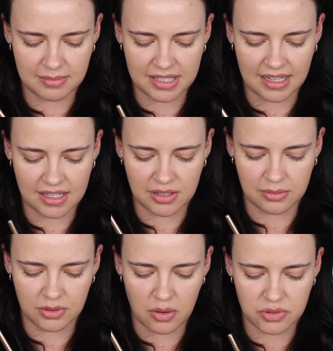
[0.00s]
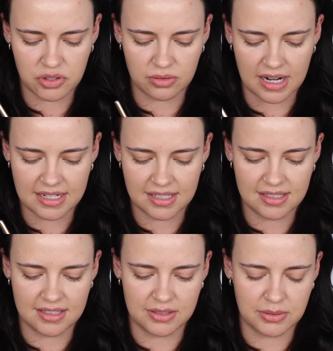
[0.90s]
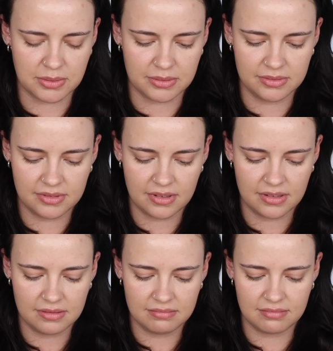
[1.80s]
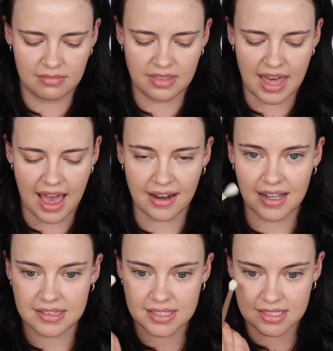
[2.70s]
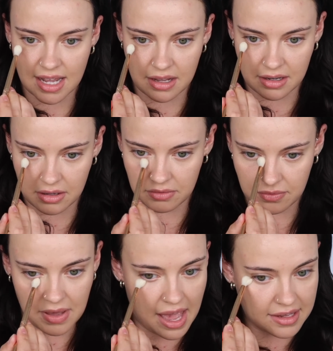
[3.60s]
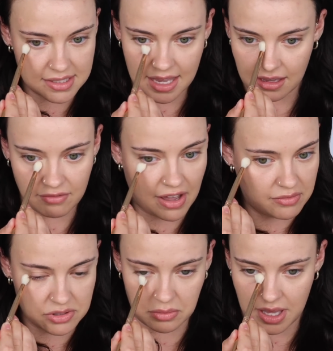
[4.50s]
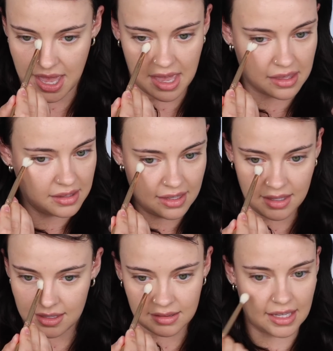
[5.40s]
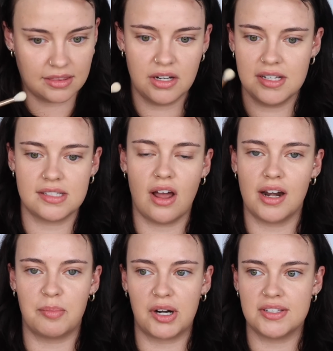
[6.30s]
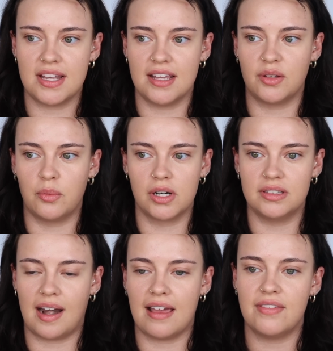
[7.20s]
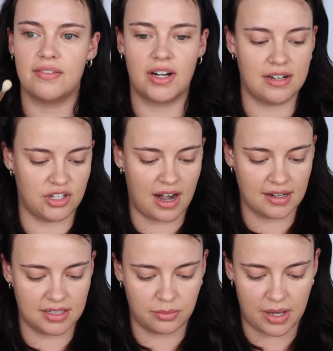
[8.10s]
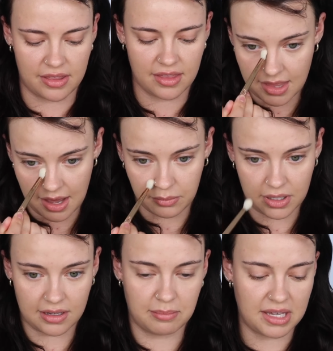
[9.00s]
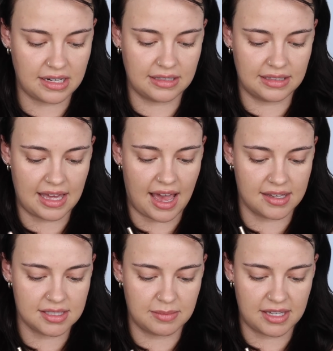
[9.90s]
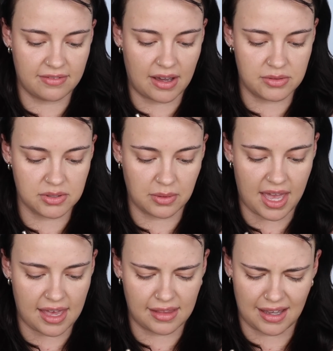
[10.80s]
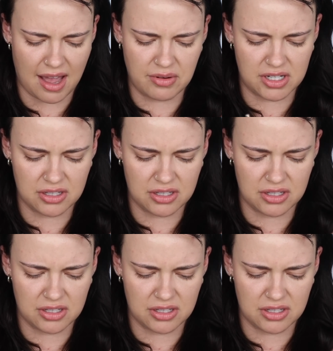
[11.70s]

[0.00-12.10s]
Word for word: to me that you go straight to that instead of asking if I was okay. Like, there is not a person in the world that I've ever interacted with that wouldn't immediately ask me if I was okay. Like, I would